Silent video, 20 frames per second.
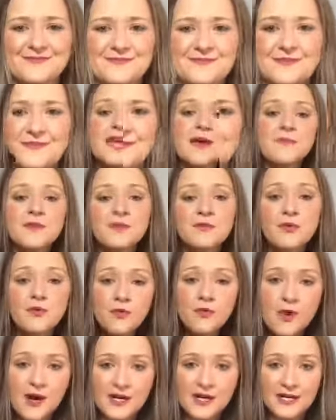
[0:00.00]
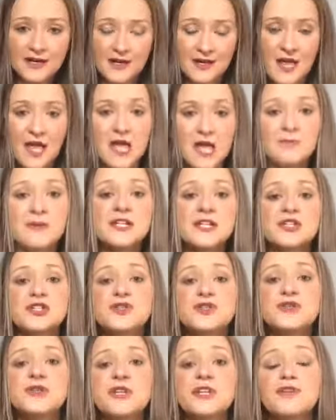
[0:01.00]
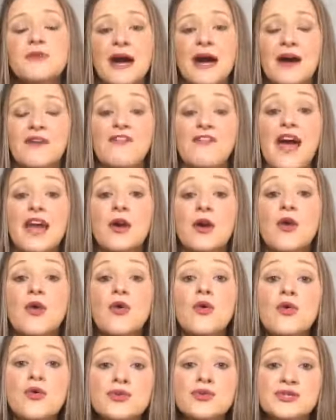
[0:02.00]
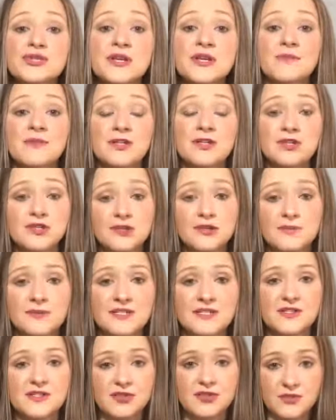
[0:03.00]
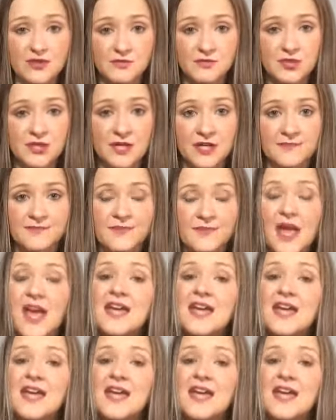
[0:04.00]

Step number 1, make sure that you have an awesome job description.